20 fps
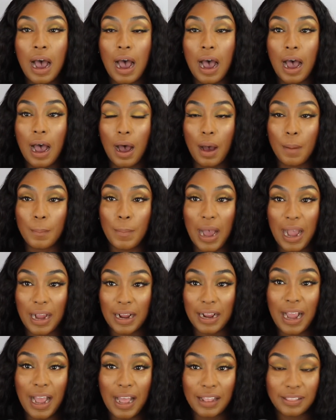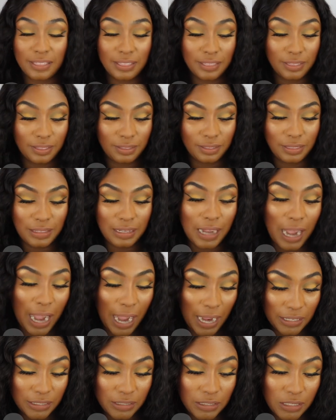I got the
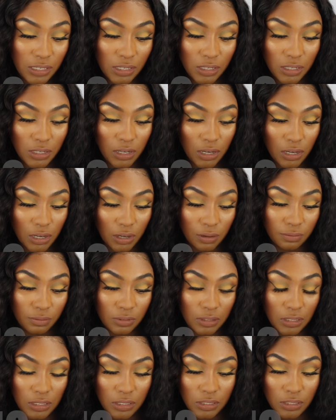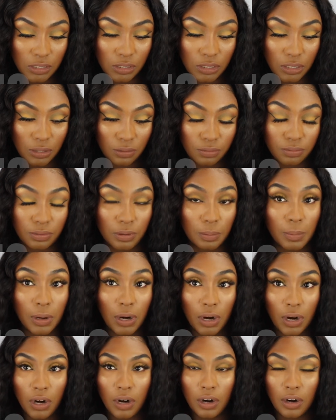idea of this from
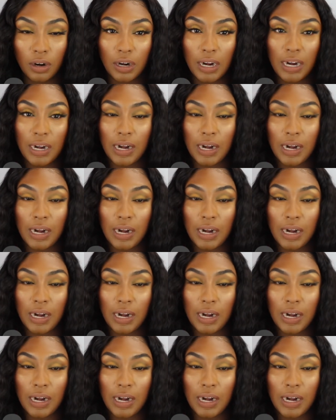her,